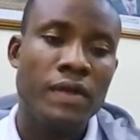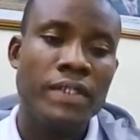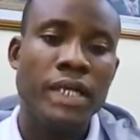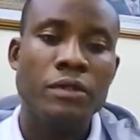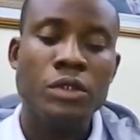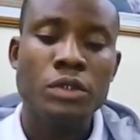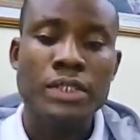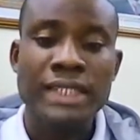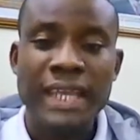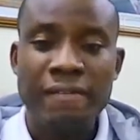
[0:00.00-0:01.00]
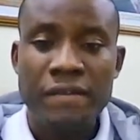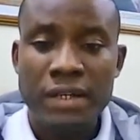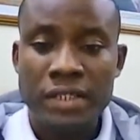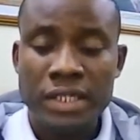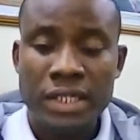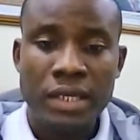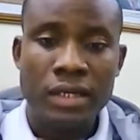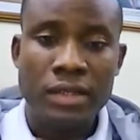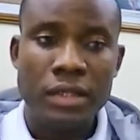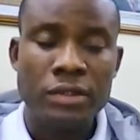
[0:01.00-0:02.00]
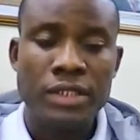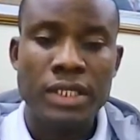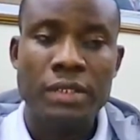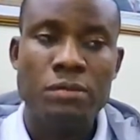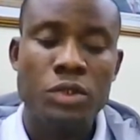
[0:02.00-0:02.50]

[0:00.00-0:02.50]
that will not take a long time to